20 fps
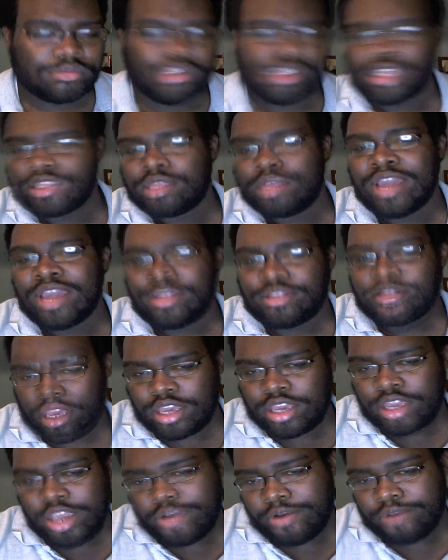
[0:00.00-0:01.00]
the main
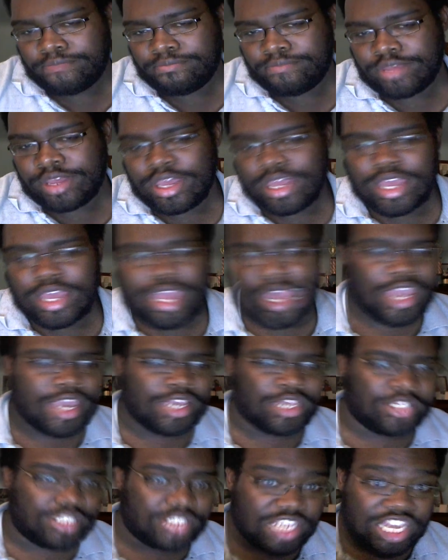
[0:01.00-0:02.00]
thing here,
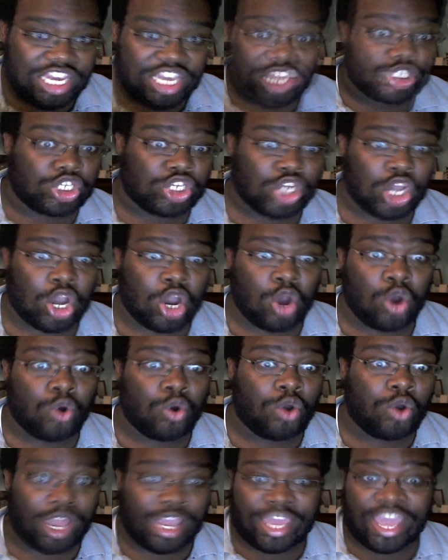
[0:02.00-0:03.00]
is
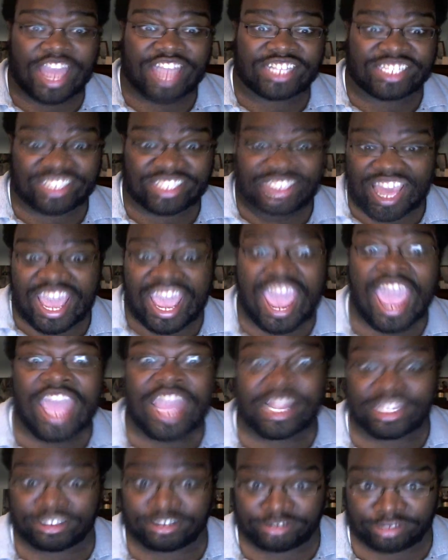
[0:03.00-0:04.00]
Ichigo against the
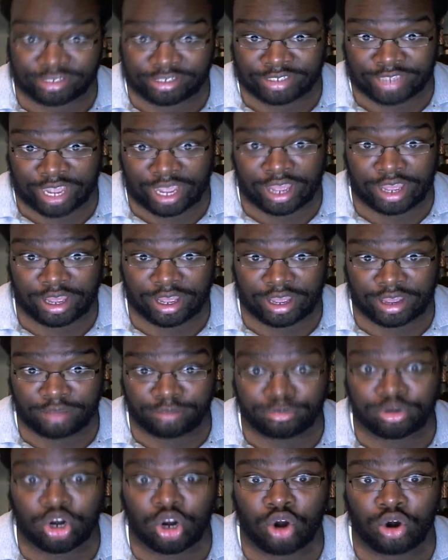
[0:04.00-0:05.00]
Hens,
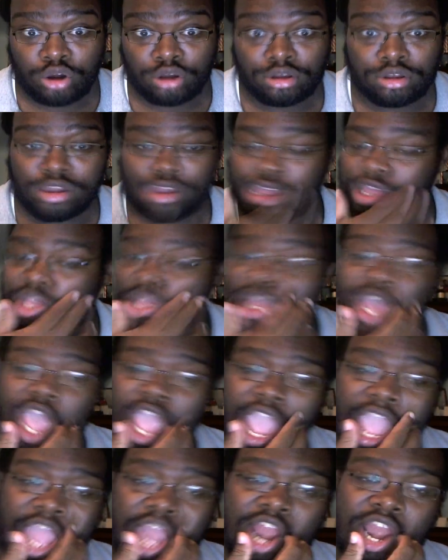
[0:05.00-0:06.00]
plural.
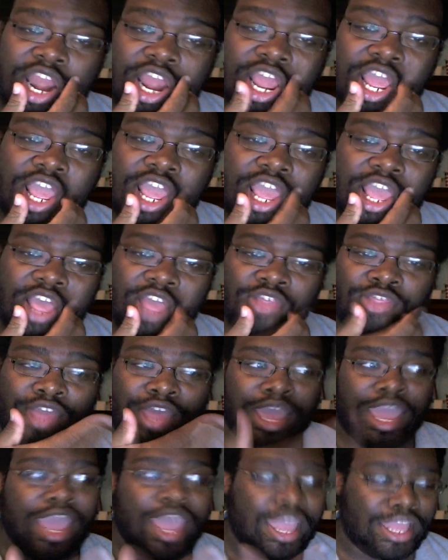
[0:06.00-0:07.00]
And the
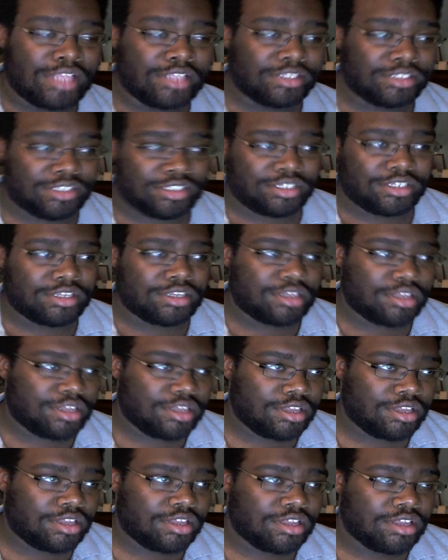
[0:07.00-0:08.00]
Hens,
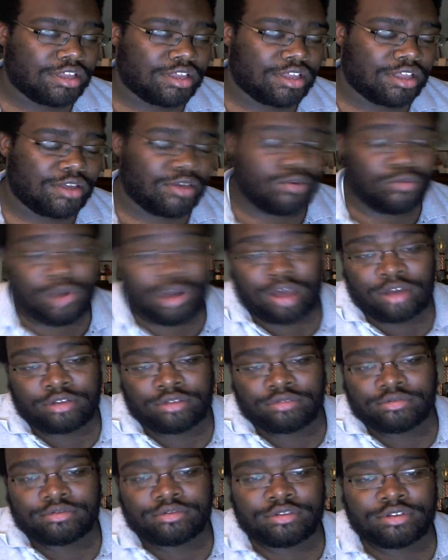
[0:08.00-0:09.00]

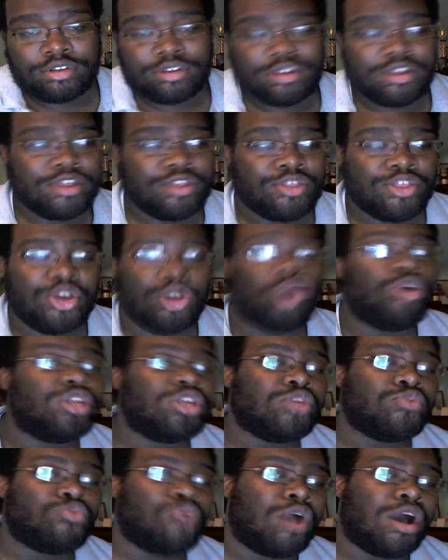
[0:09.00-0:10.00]
well, the
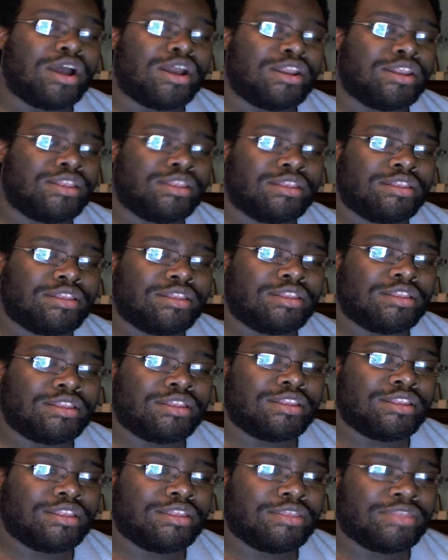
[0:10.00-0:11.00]
only one
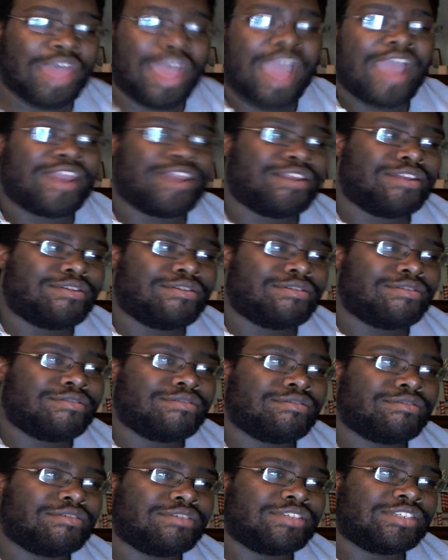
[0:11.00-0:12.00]
that
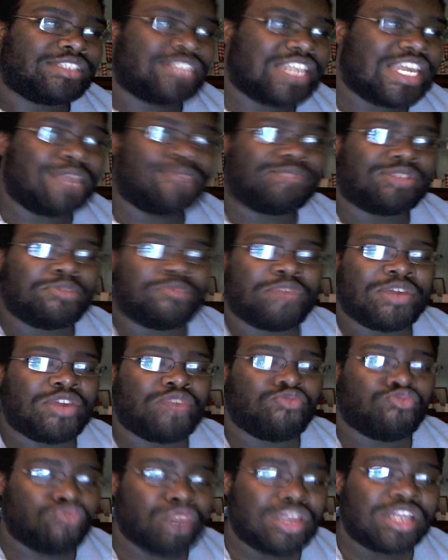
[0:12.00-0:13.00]
seemed to
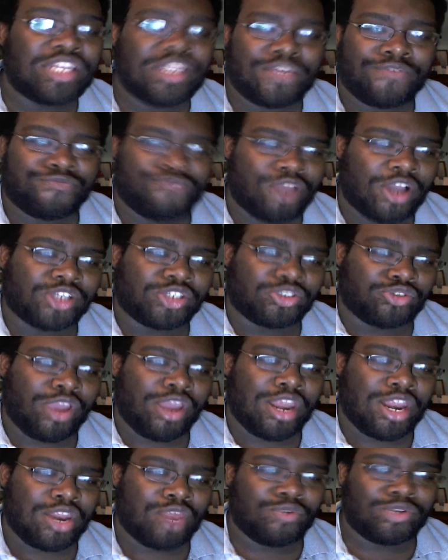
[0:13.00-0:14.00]
be really
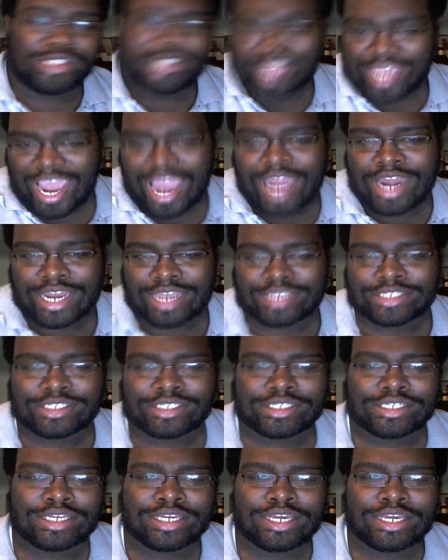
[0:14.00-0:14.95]
frustrated was Candace.